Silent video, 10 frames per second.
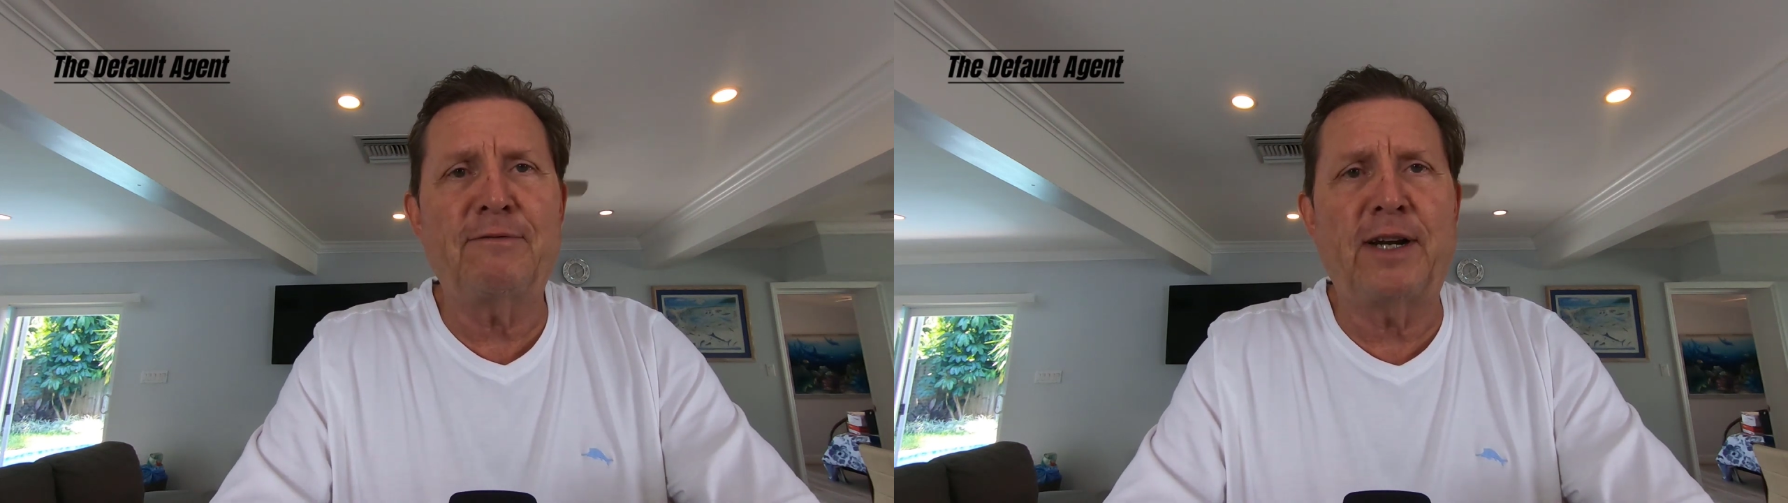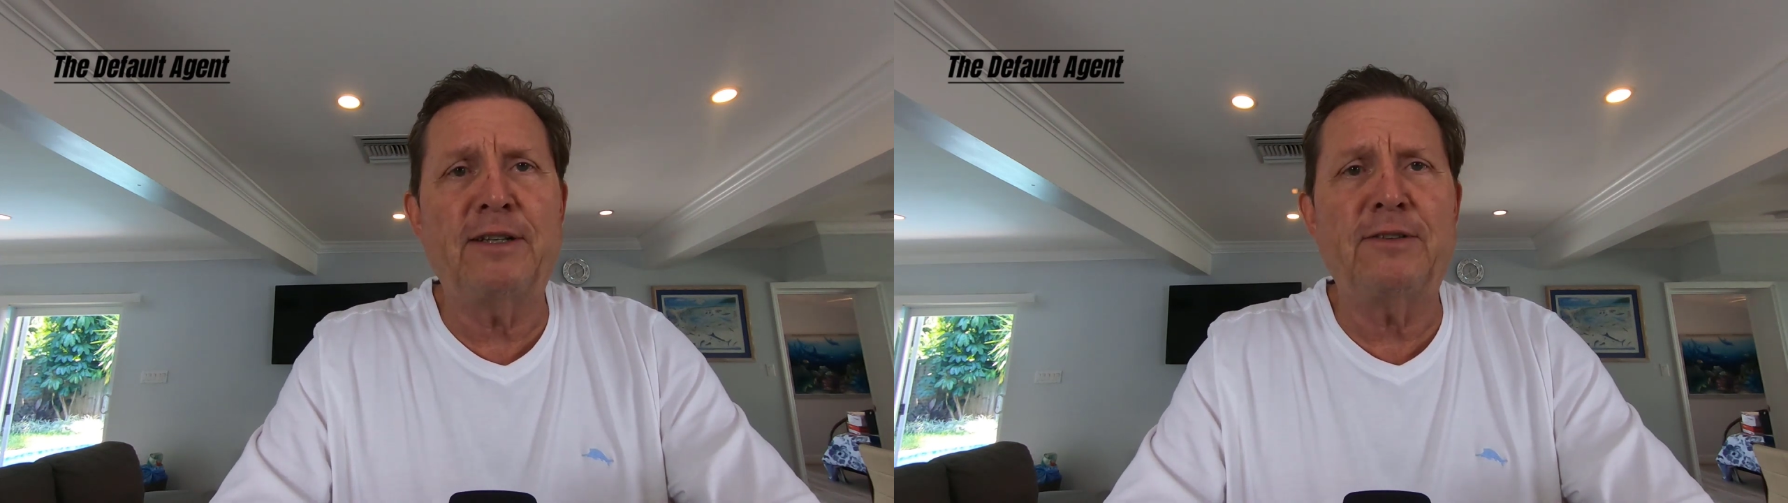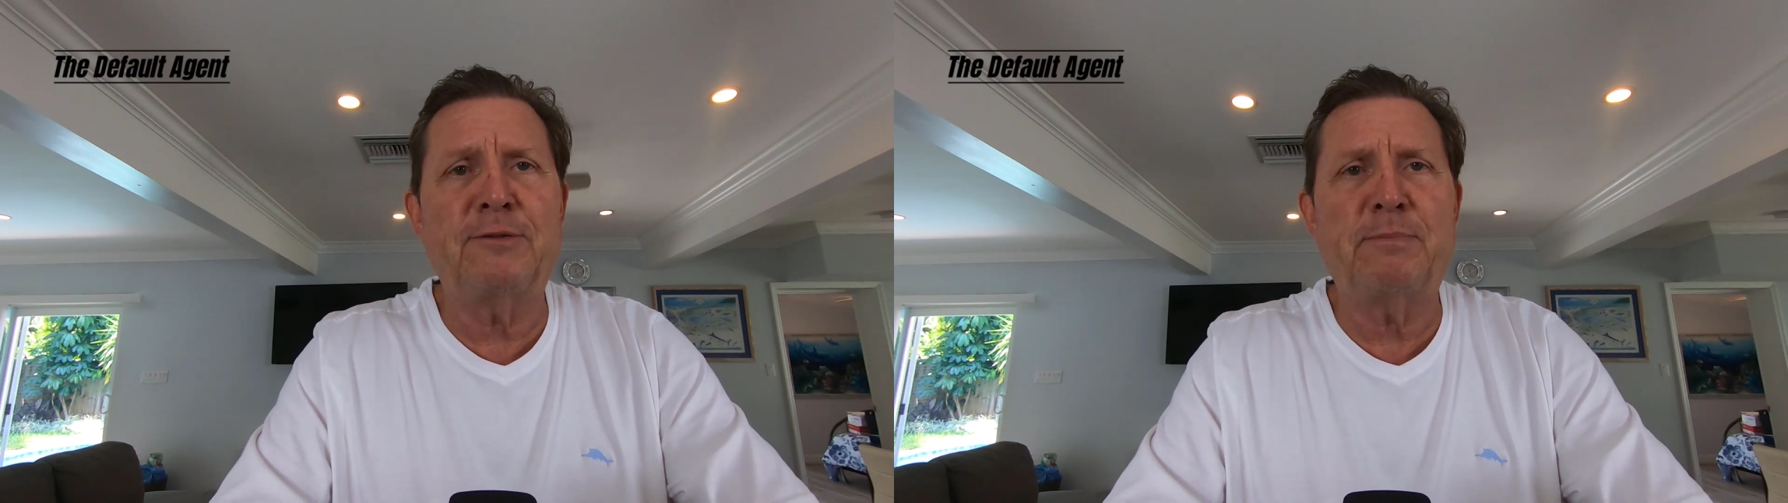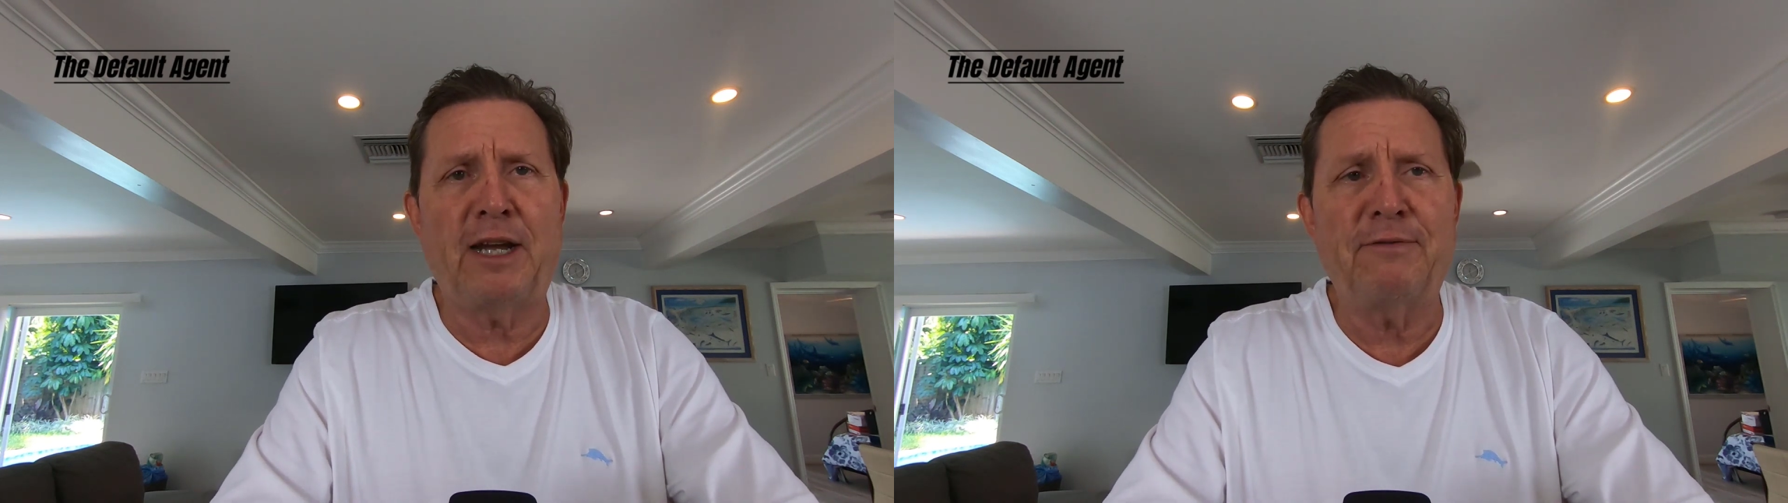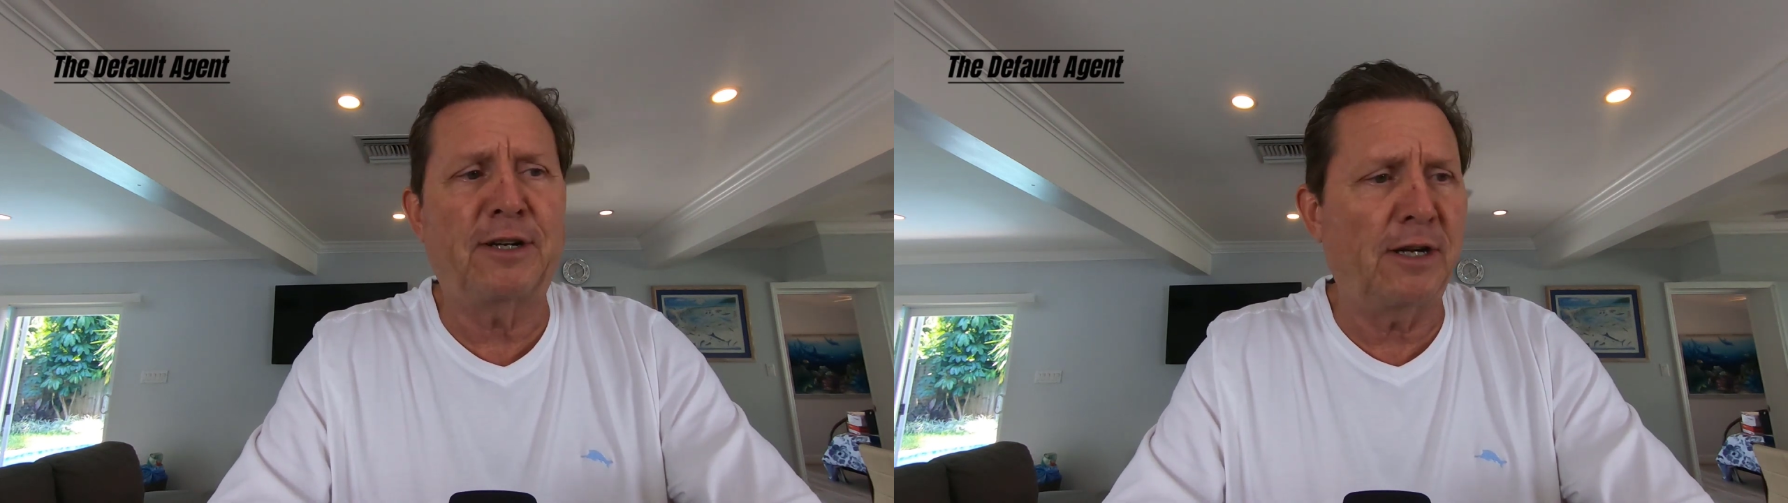friends
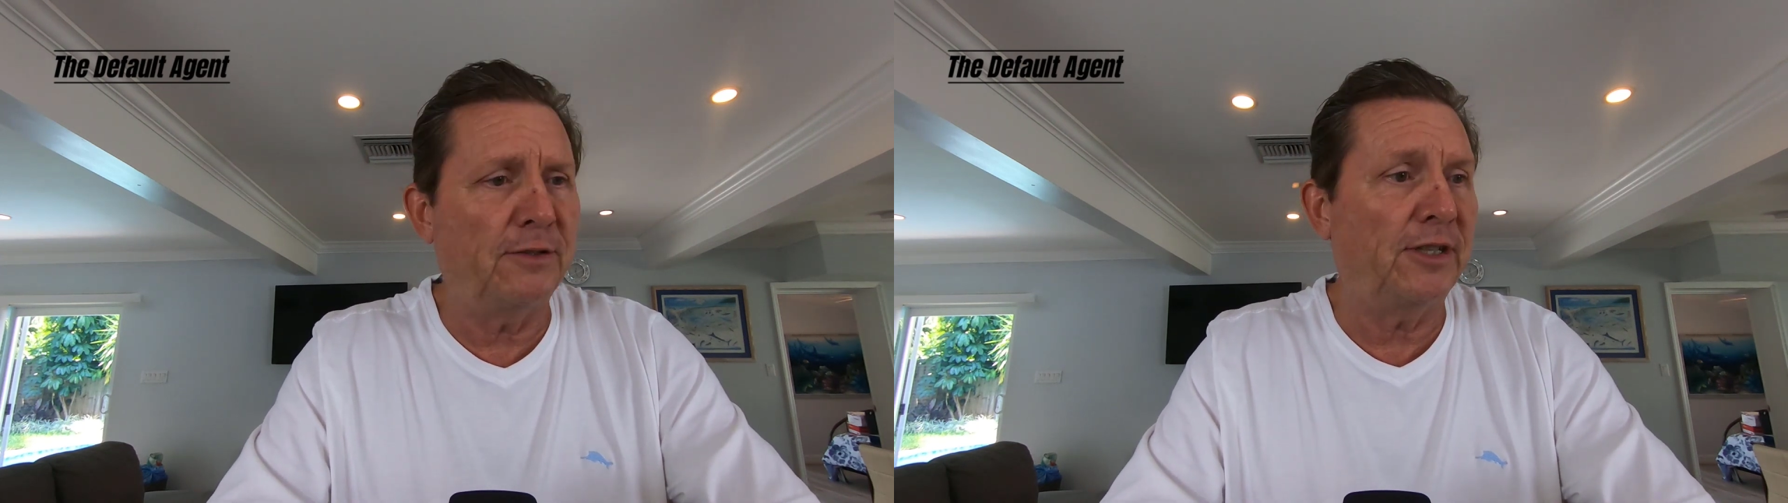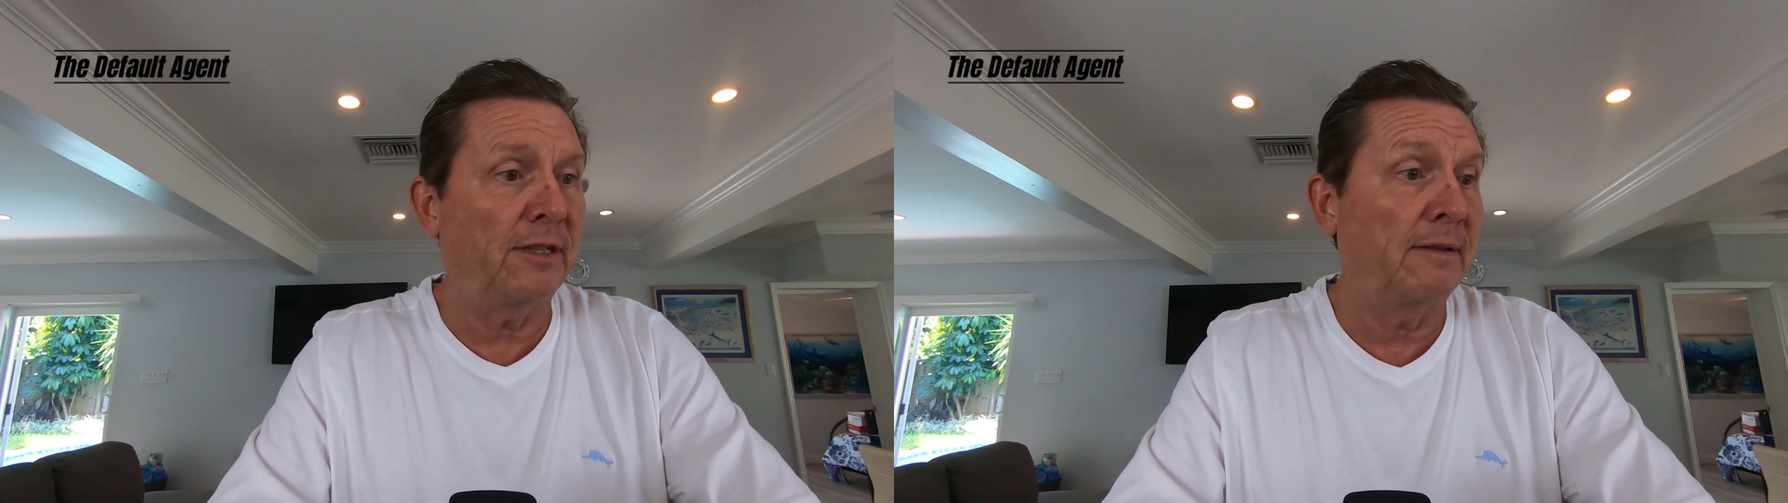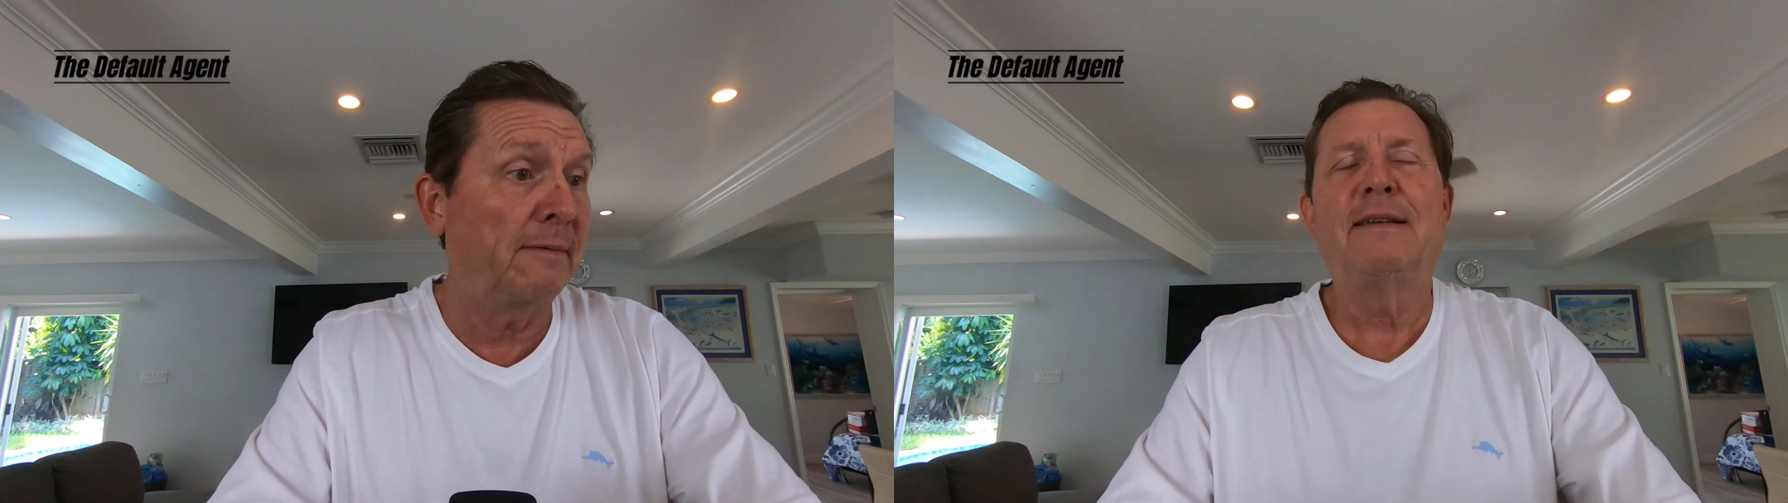pay for coaching.